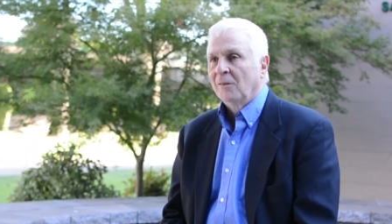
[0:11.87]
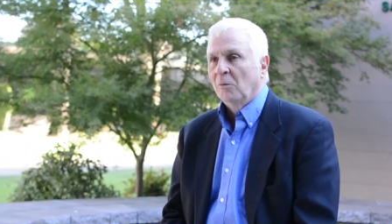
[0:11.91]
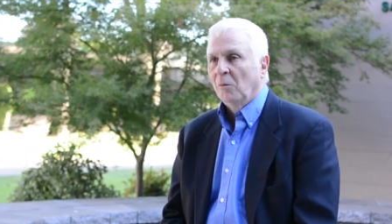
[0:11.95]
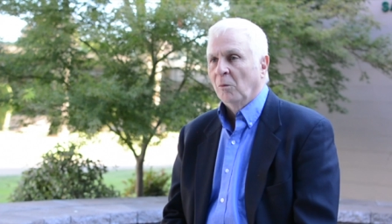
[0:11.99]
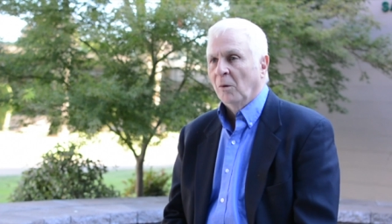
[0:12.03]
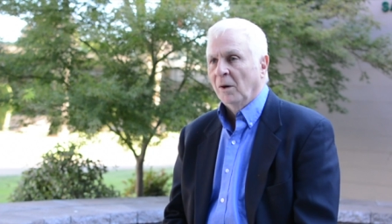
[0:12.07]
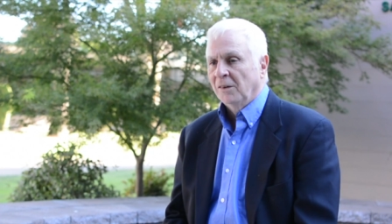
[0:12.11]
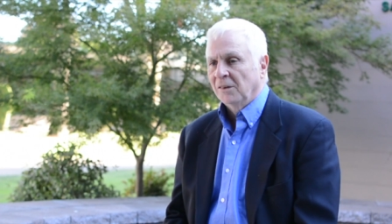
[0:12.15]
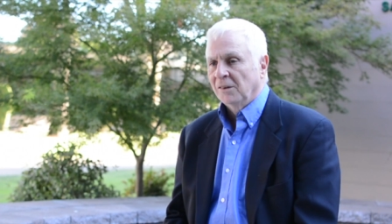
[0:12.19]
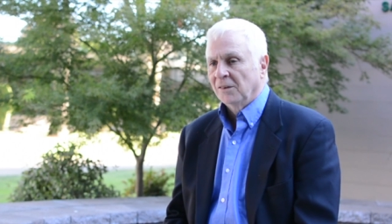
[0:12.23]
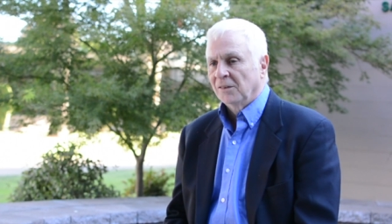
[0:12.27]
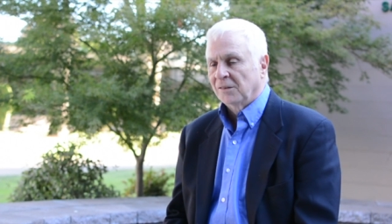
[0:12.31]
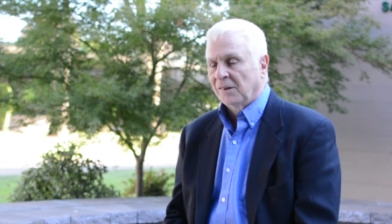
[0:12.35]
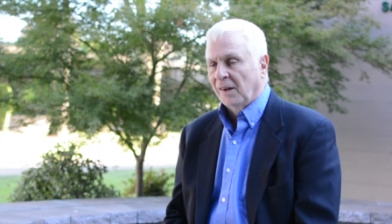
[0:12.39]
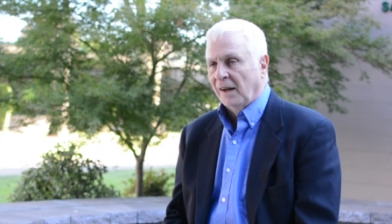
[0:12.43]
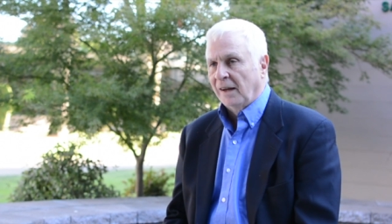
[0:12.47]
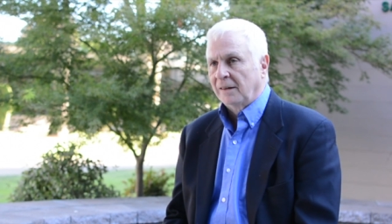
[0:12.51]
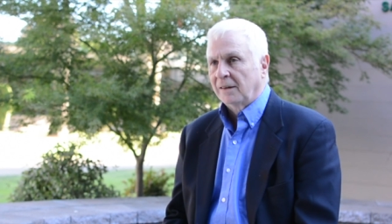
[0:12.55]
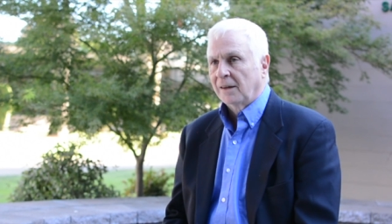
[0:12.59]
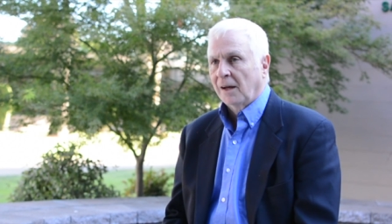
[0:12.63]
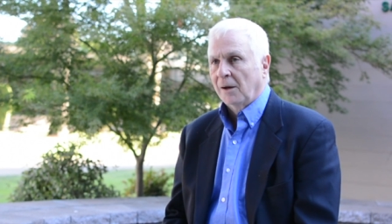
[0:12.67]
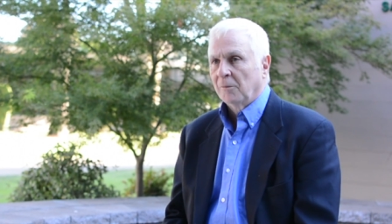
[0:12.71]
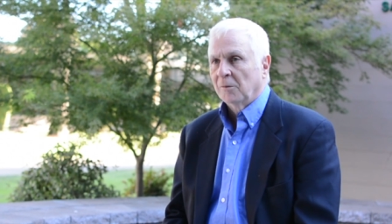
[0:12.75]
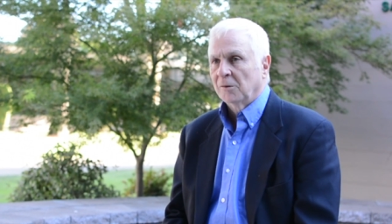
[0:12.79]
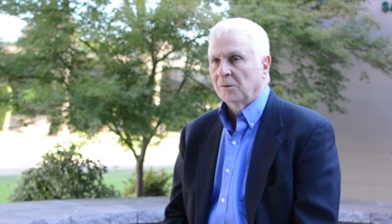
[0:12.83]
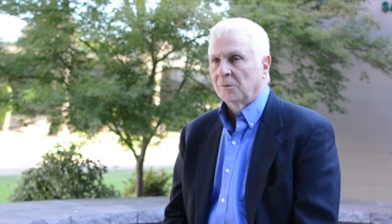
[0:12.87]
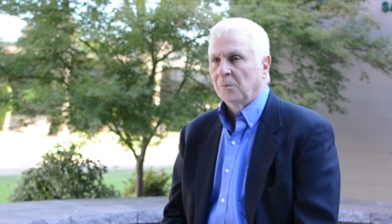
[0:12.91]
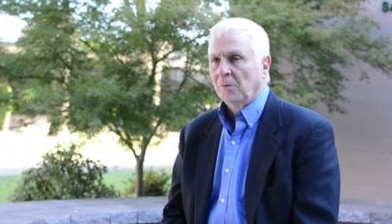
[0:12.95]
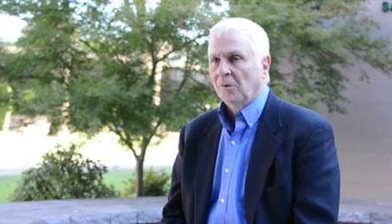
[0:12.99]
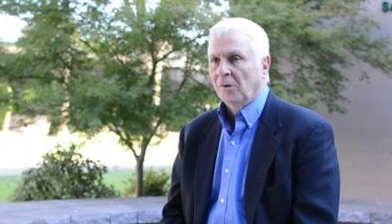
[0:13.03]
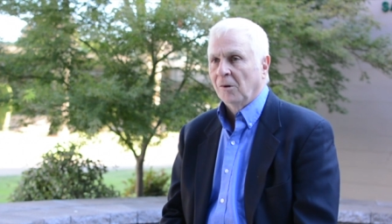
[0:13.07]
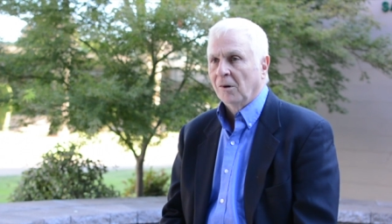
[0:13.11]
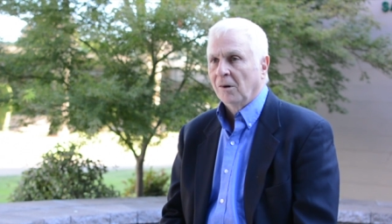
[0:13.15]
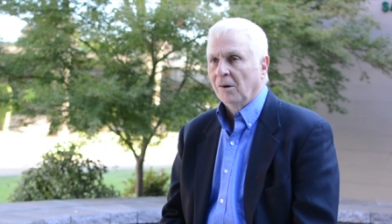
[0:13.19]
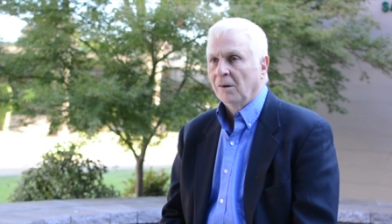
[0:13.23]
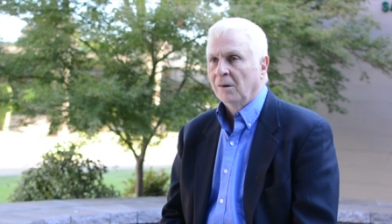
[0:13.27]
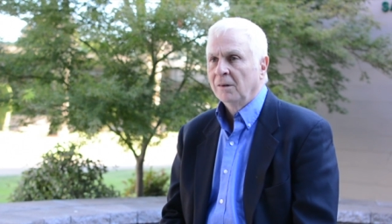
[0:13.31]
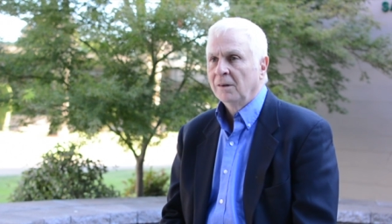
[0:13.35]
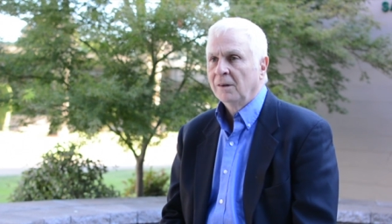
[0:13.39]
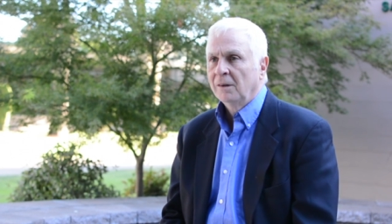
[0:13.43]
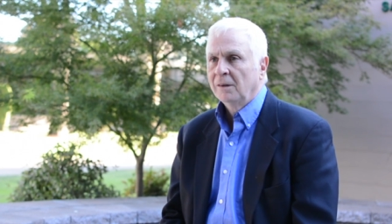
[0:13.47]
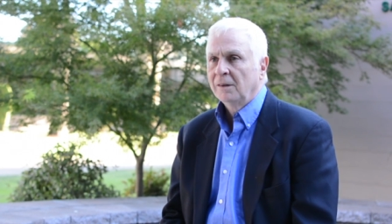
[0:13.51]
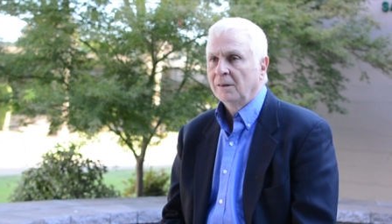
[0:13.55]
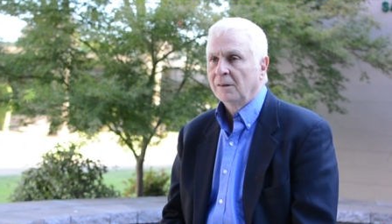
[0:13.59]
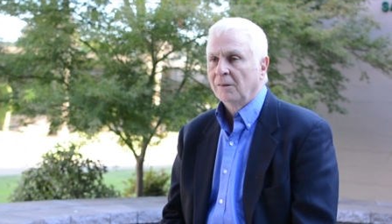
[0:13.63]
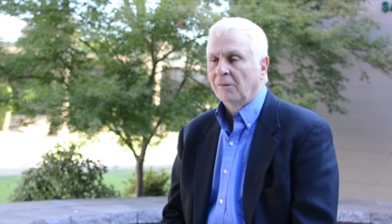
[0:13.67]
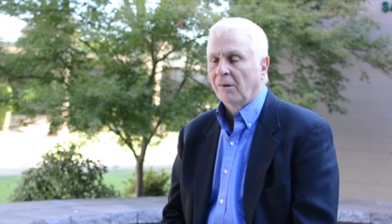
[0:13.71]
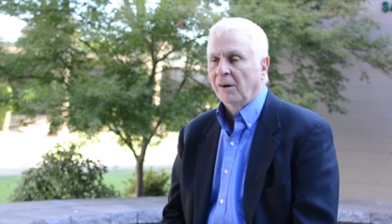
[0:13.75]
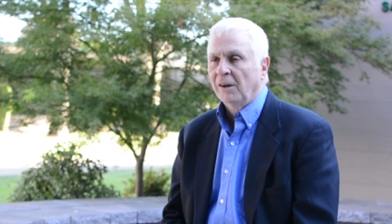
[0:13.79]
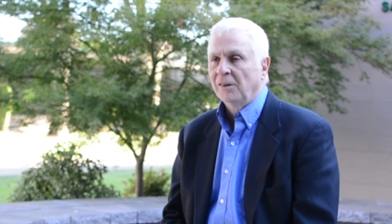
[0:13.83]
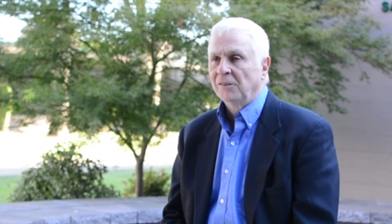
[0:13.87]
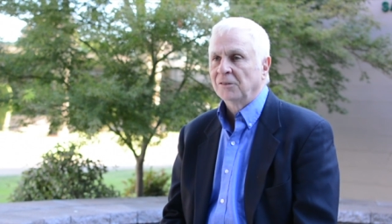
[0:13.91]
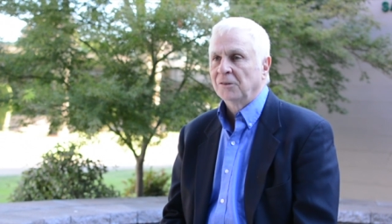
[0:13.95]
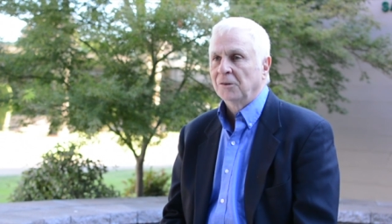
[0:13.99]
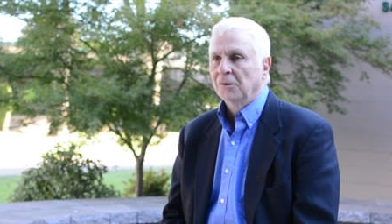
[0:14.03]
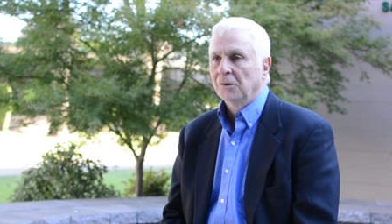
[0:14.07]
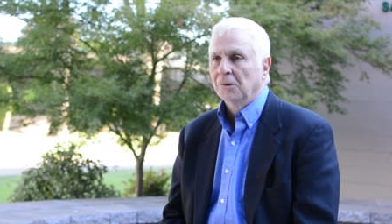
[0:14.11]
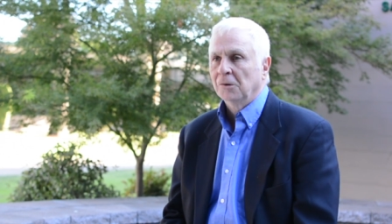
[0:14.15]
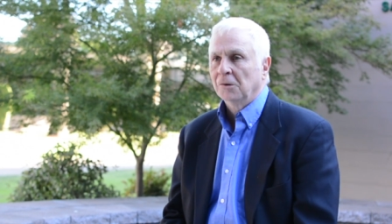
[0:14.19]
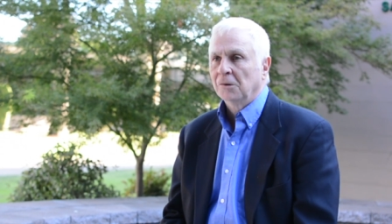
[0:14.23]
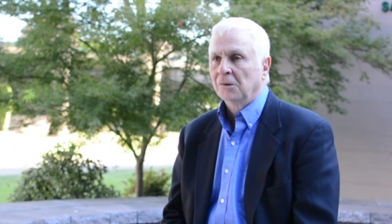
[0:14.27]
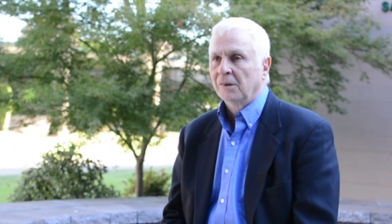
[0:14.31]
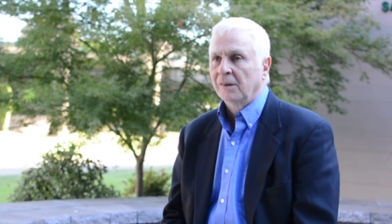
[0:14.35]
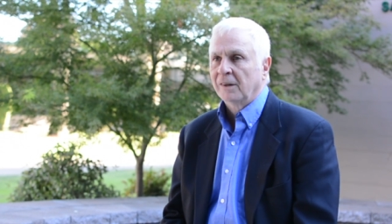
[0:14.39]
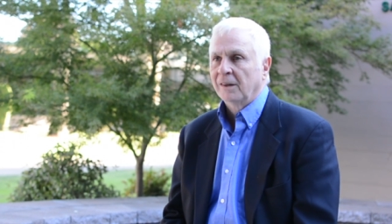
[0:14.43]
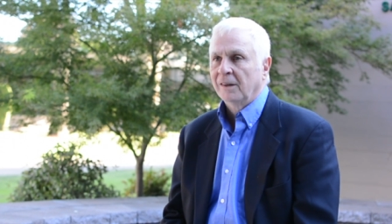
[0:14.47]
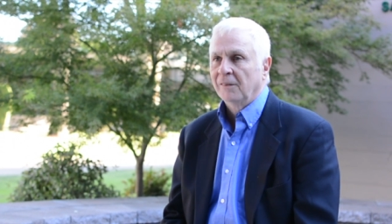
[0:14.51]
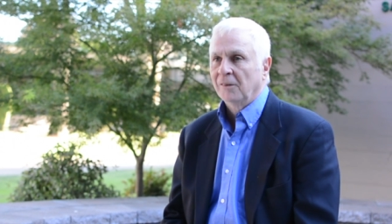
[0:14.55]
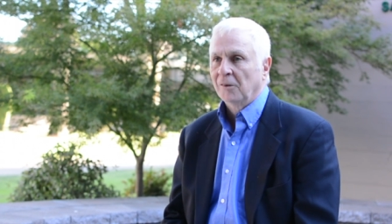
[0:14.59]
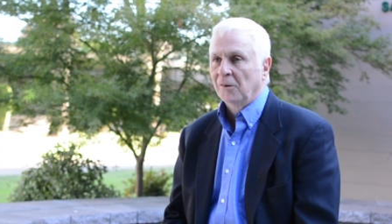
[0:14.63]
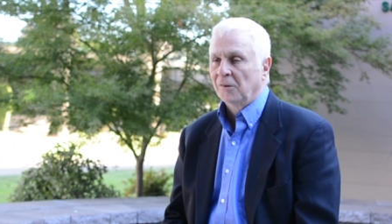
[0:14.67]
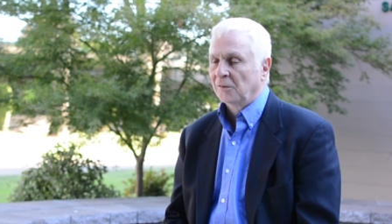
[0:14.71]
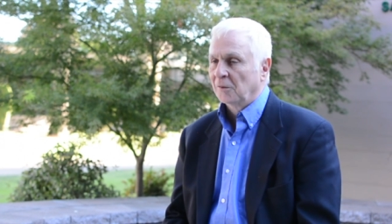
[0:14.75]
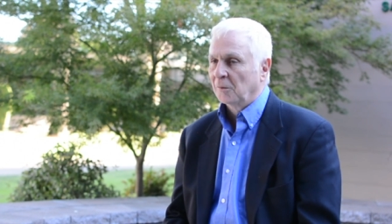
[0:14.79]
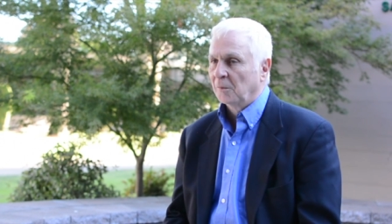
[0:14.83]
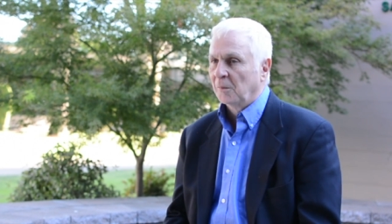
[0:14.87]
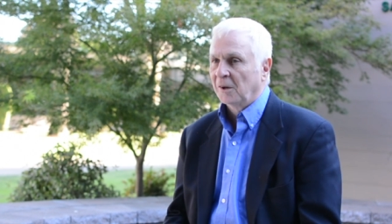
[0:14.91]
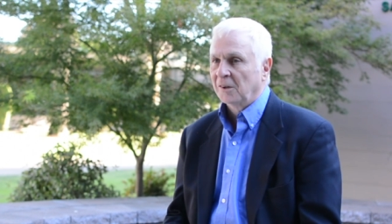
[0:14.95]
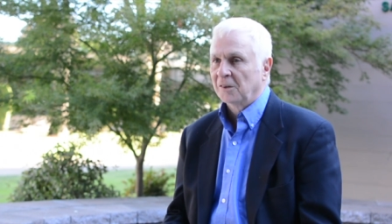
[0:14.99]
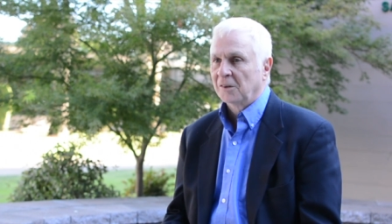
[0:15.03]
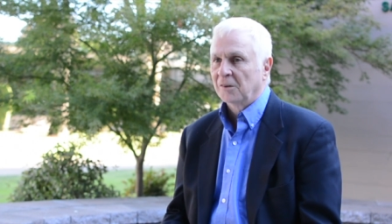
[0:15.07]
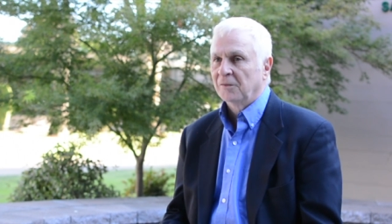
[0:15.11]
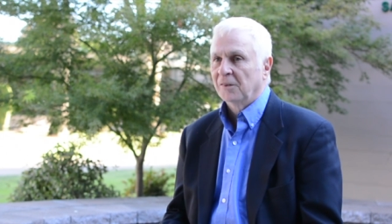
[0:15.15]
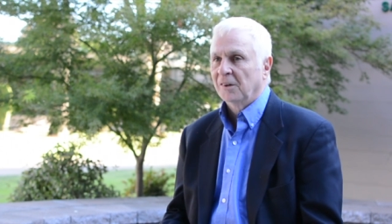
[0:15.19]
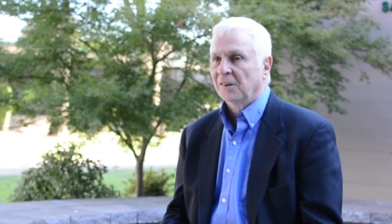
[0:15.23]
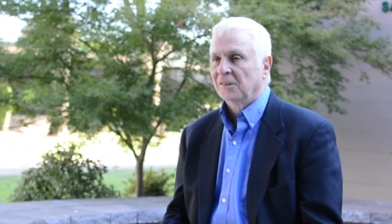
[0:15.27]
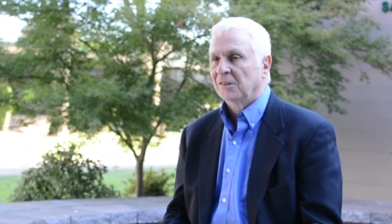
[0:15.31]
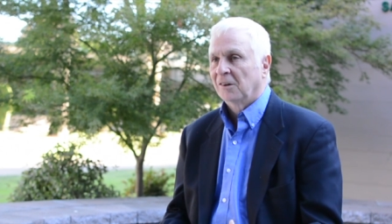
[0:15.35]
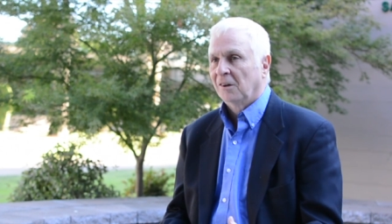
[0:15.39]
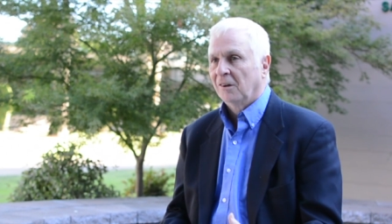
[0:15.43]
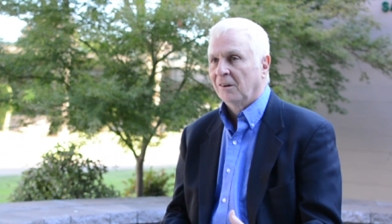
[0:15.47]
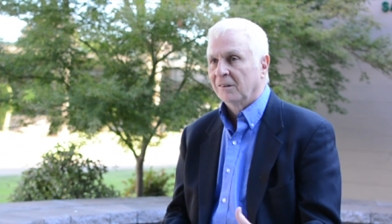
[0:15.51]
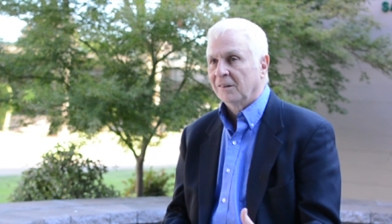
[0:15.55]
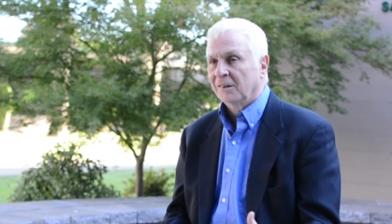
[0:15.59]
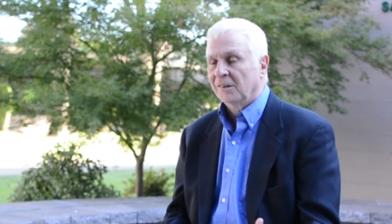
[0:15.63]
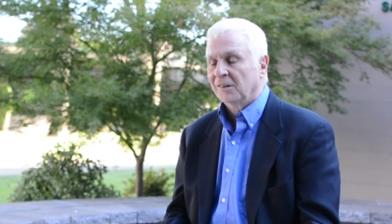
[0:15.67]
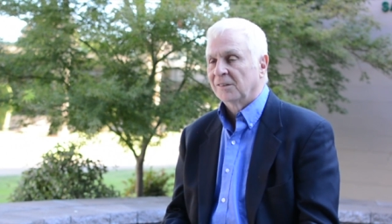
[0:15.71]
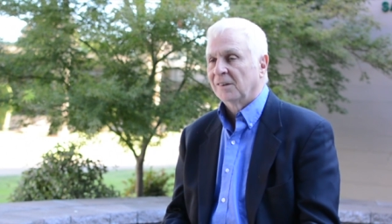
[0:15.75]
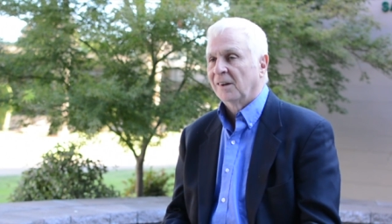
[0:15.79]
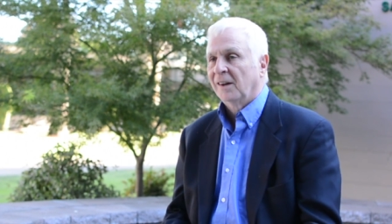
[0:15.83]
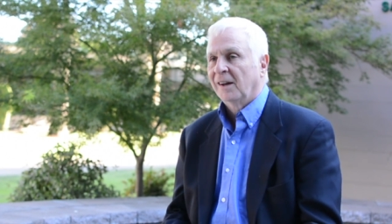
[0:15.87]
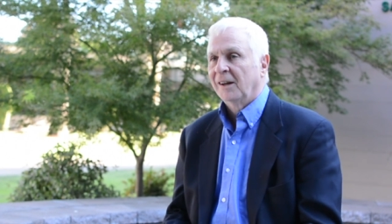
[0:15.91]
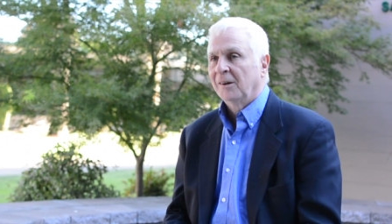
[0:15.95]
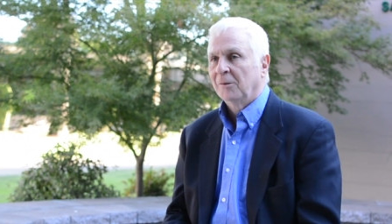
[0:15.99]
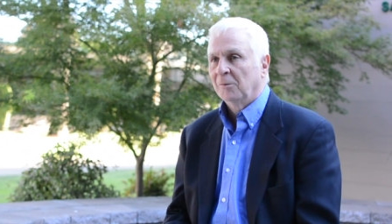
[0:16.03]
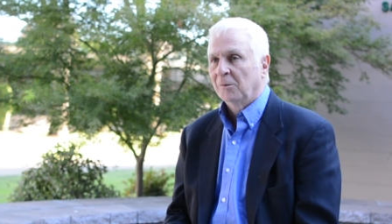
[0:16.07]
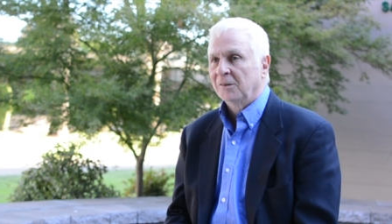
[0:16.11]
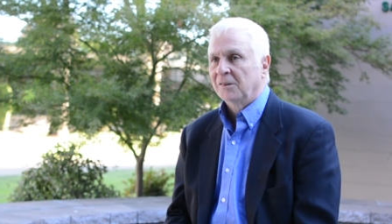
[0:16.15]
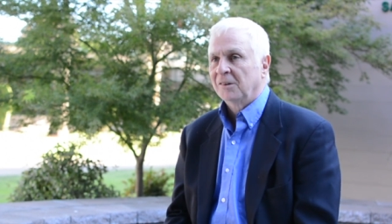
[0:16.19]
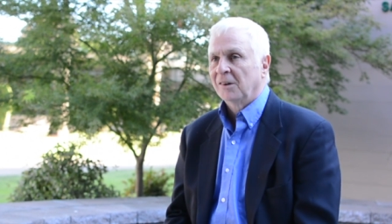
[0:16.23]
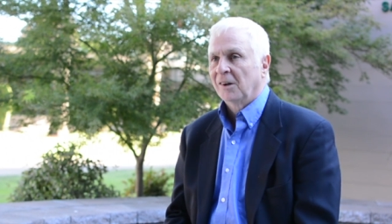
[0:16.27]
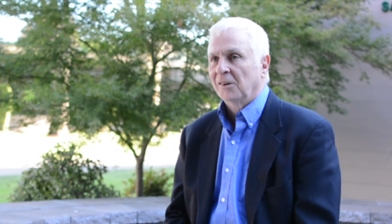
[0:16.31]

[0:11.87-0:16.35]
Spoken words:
Went to St. Thomas More grade school, and there was a bunch of us all decided well,